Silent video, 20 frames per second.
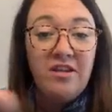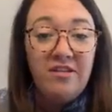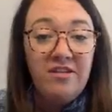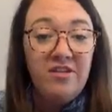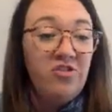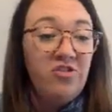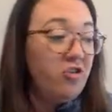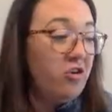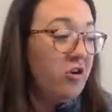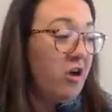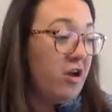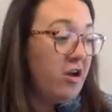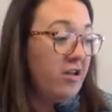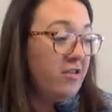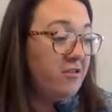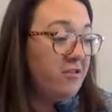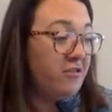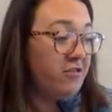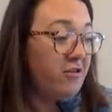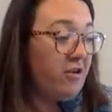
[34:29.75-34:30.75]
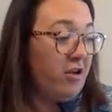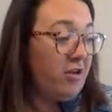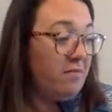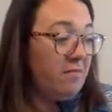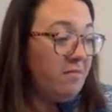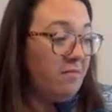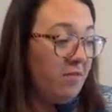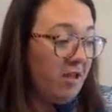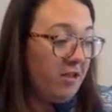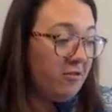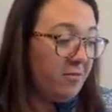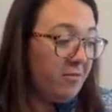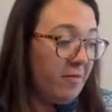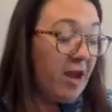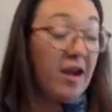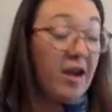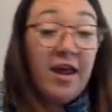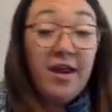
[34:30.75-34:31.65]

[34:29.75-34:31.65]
teacher on Instagram. That's mine.